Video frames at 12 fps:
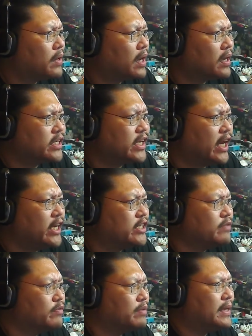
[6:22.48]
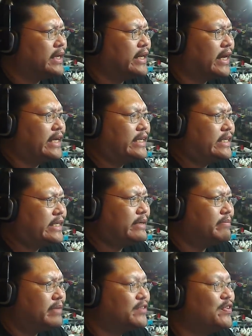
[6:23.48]
Pronunciation would be
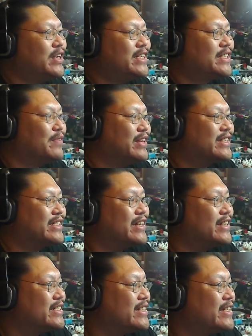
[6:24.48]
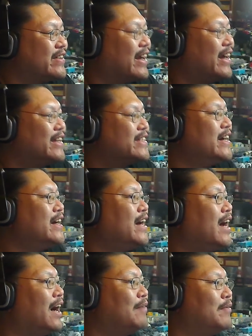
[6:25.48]
nice in between some of these sentences here, guys.
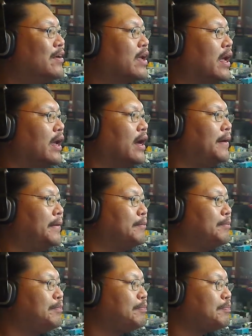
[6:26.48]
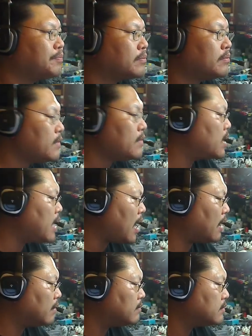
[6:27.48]

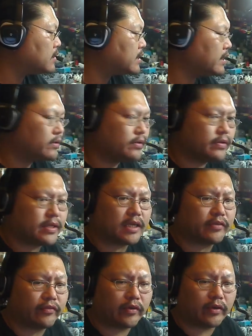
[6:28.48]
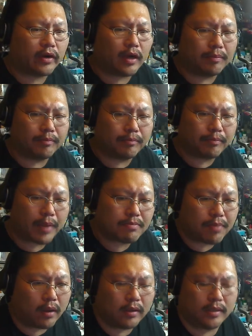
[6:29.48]
Yeah, CO2 tanks for
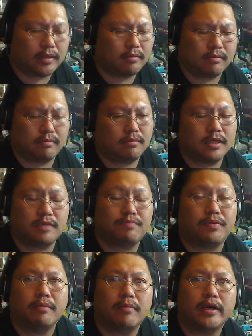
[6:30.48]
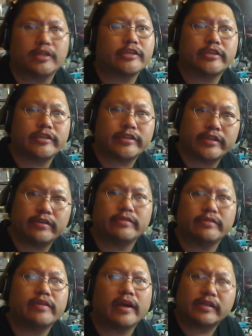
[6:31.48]
paintballing is pretty much just
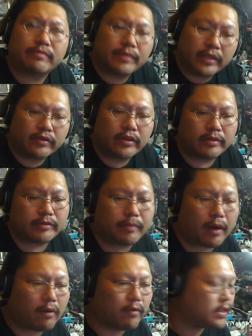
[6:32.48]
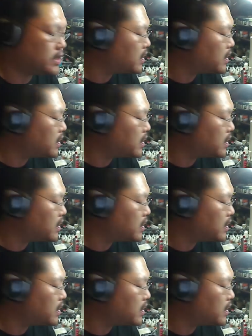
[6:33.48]
CO2 tanks, but little small